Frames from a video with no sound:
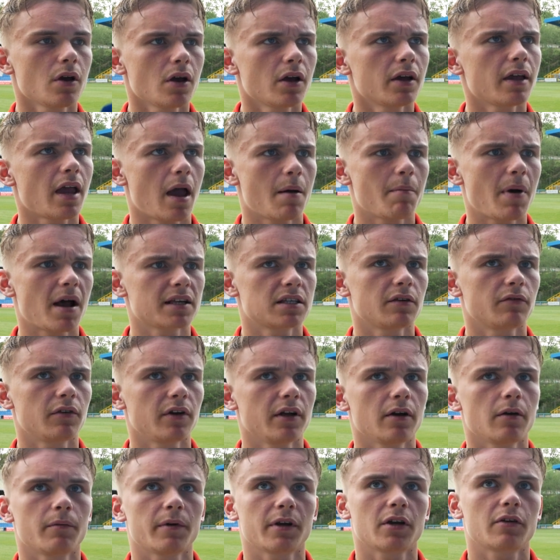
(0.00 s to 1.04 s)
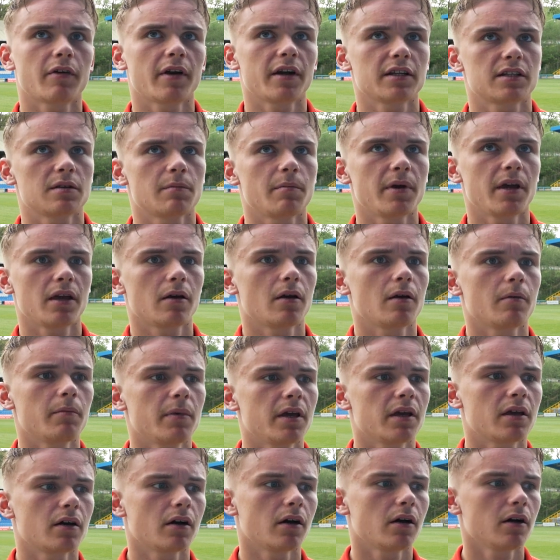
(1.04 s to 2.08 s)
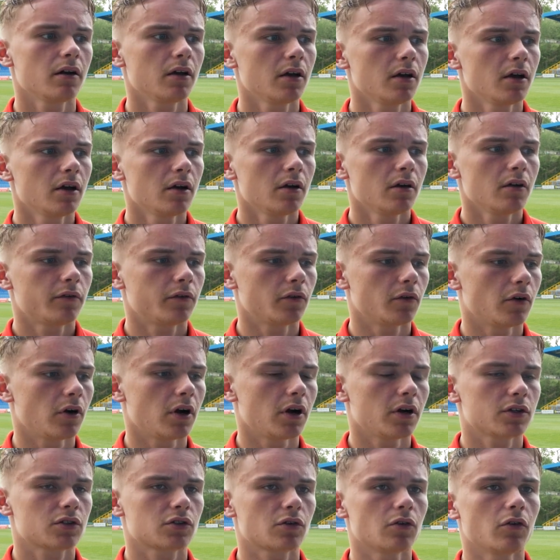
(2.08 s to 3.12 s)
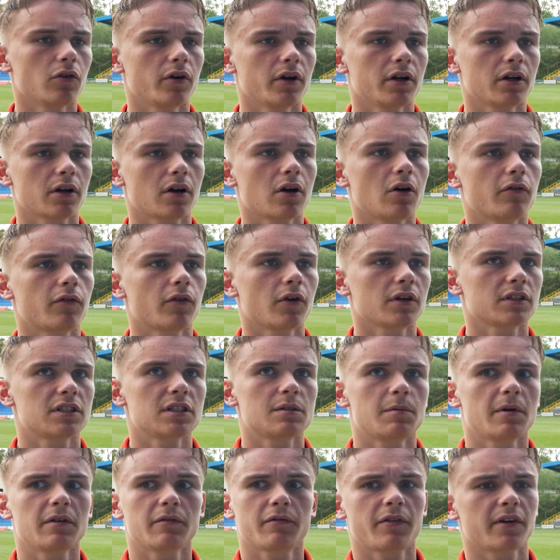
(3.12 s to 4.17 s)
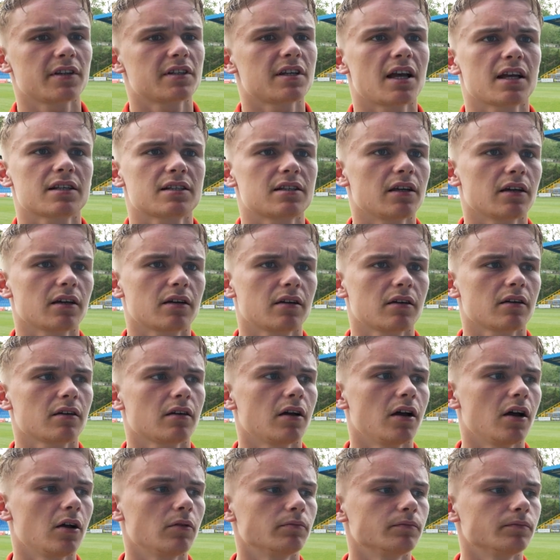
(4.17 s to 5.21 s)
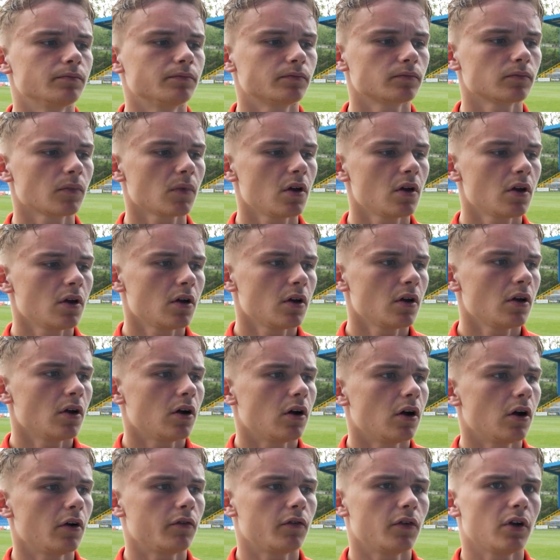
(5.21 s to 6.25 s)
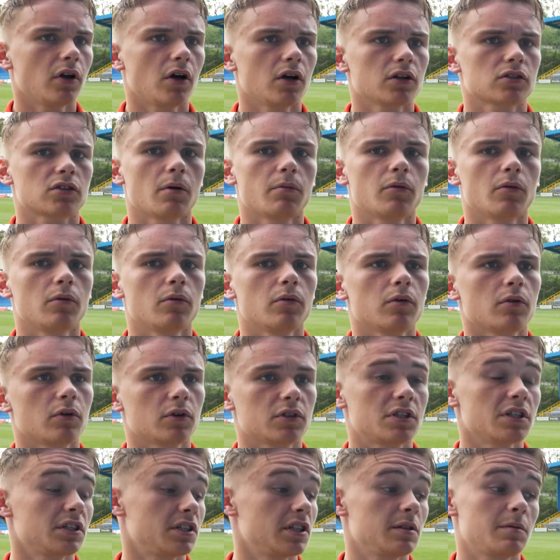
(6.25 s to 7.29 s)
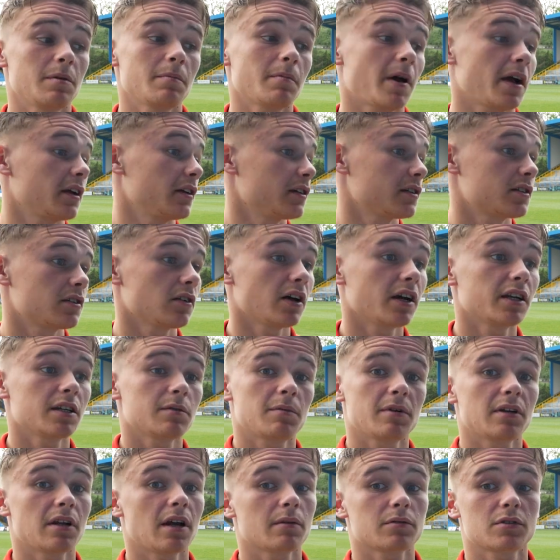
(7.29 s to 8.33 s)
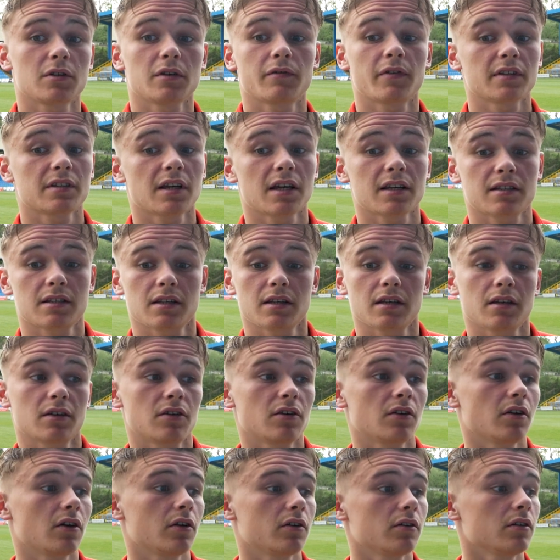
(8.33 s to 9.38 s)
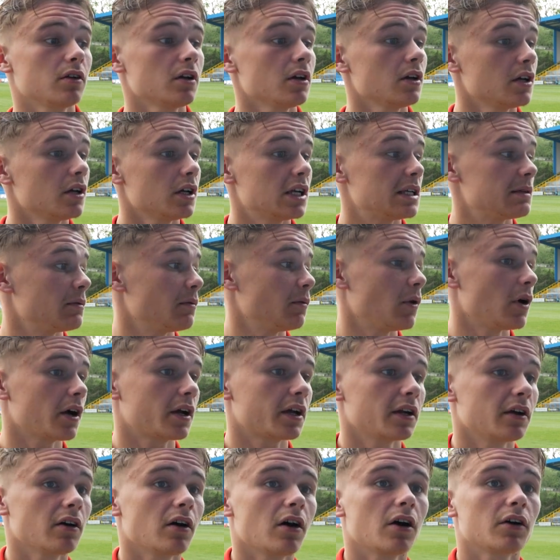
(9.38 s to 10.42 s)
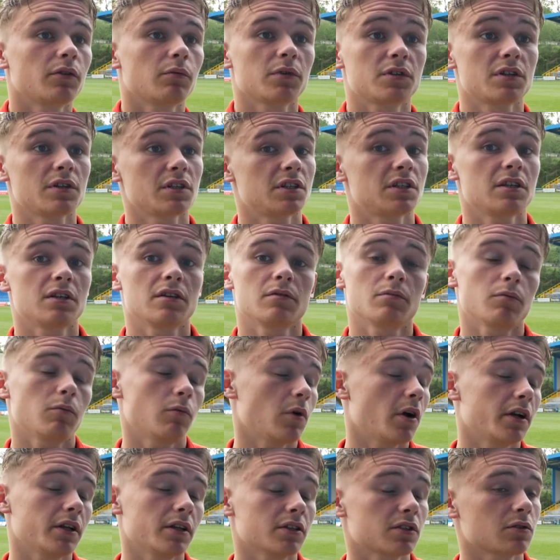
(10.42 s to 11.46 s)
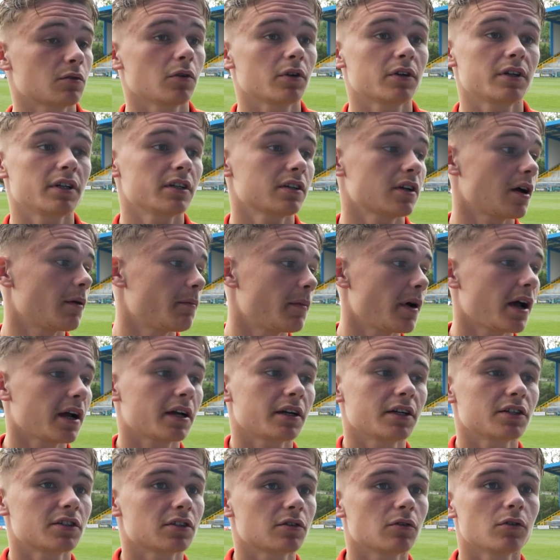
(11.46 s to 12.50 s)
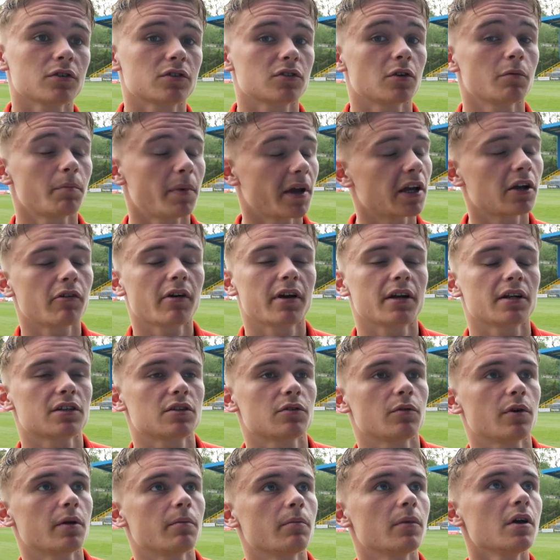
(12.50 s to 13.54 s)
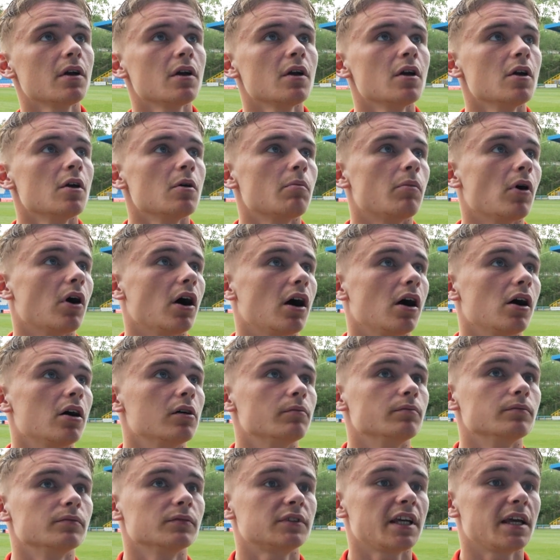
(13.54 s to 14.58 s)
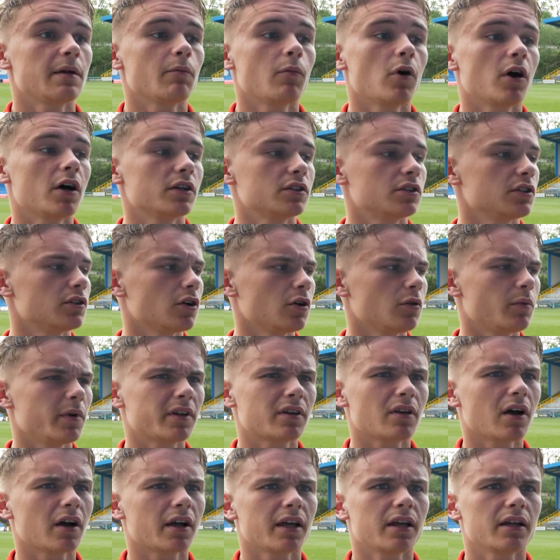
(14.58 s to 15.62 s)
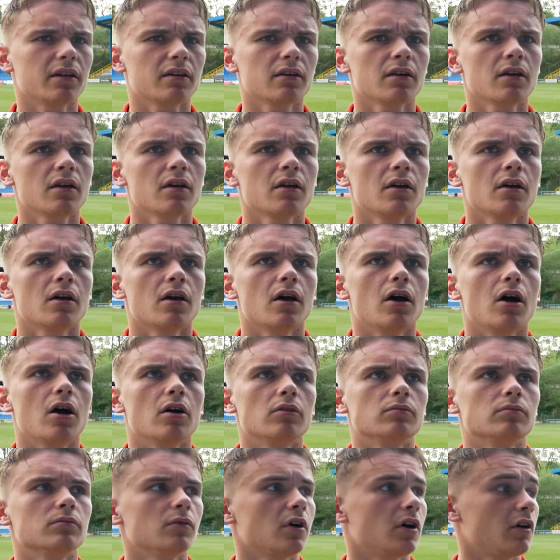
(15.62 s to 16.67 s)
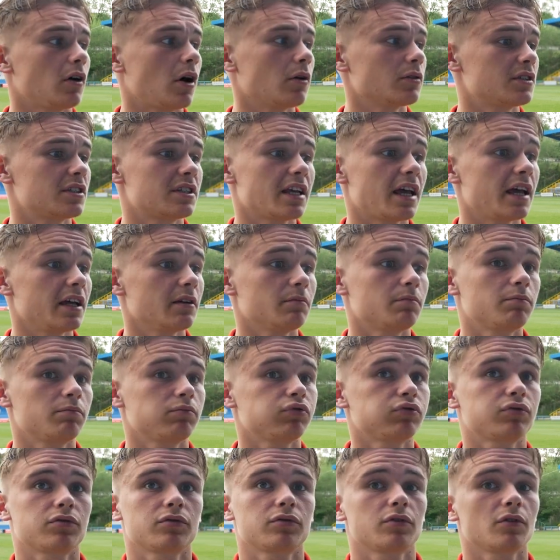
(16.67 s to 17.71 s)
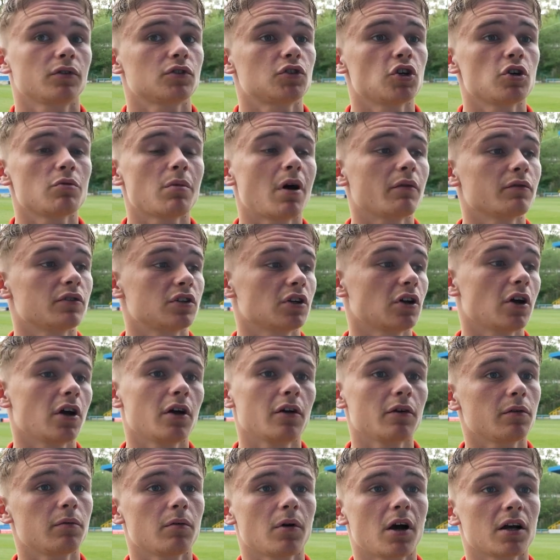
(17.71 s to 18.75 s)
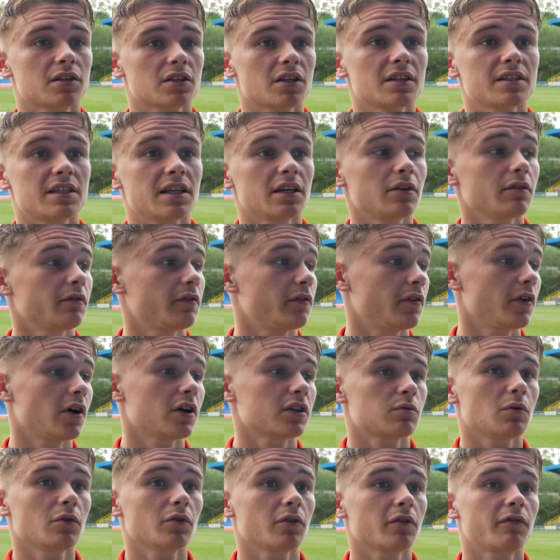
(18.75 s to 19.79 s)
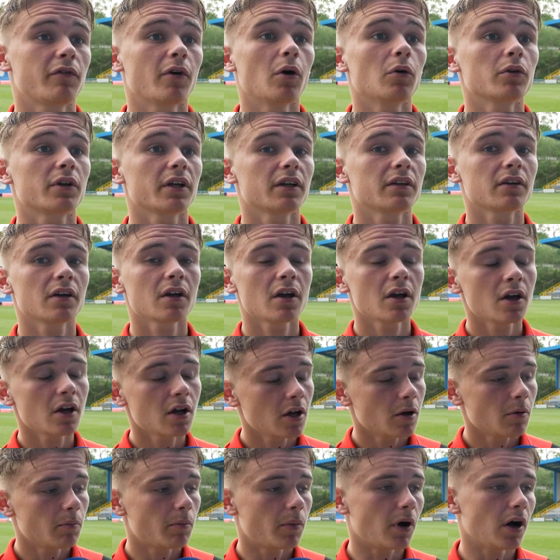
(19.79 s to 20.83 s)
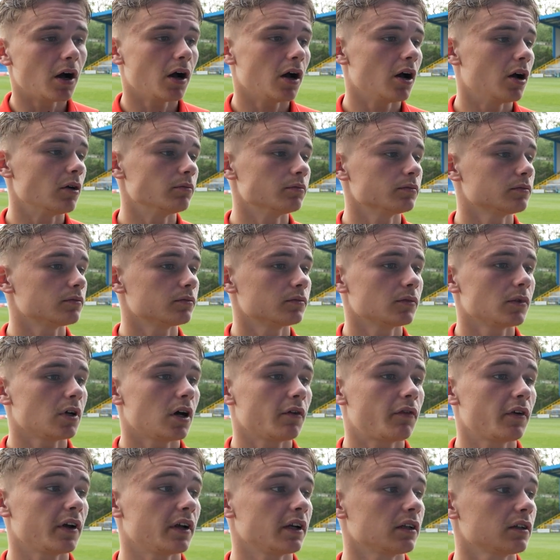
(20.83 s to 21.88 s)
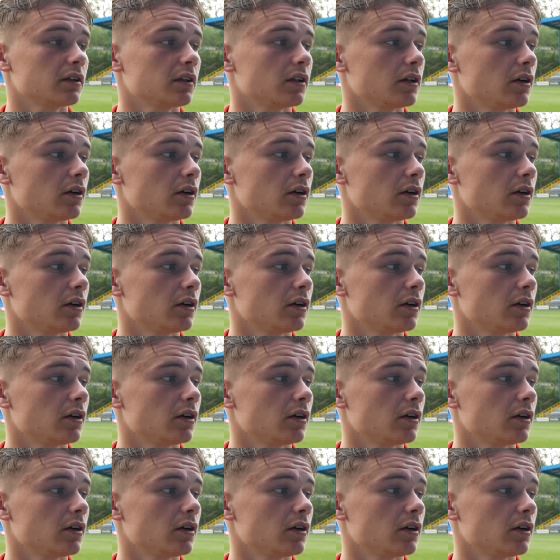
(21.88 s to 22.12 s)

Yeah, massively. I mean, credit to Mika for scoring the goal for us. He's been fantastic over the last couple, since he's been back in the side. He's been absolutely fantastic, you know. Been working hard since he went in the squad, and he's come back and he scored, so big credit to him. But team-wise, you know, we dug in. I'd say 2 months ago, us conceding first, we would have folded. But I think